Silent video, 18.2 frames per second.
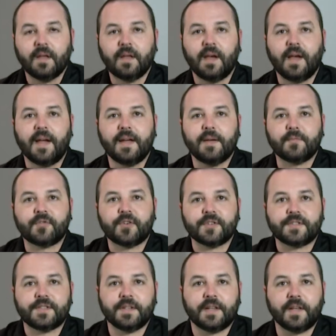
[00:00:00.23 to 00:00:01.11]
Hi, I'm
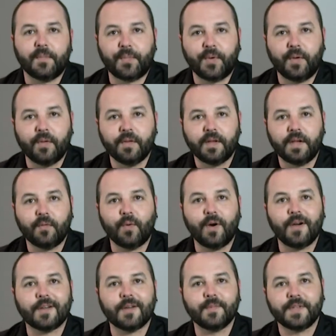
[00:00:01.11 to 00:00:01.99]
Tristan Kimple, and
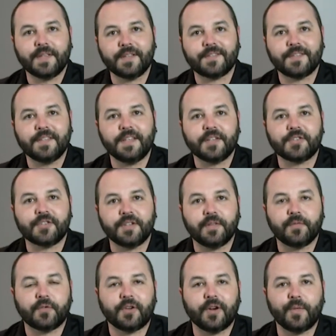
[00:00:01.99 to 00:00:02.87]
welcome to this
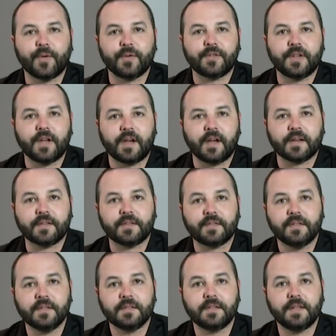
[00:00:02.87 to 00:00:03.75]
edition of Turbo
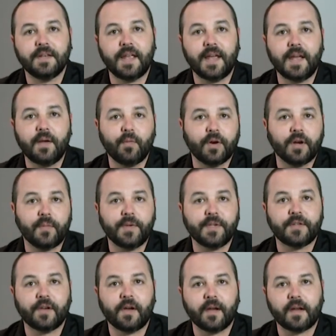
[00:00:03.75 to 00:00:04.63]
Talks. Today we're going to
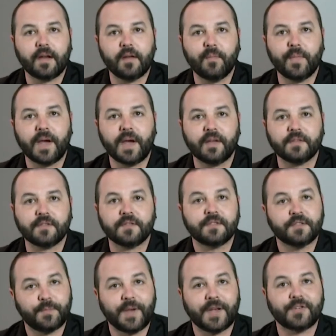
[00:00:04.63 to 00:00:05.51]
be talking about
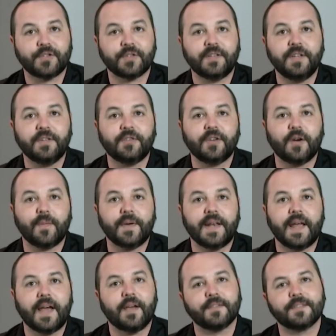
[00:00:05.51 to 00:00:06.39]
specialty turbine
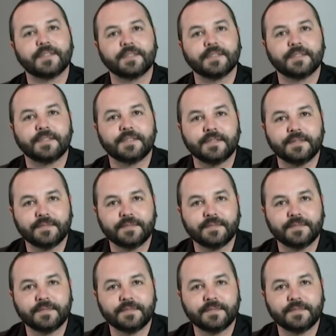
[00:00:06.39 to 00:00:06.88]
housings.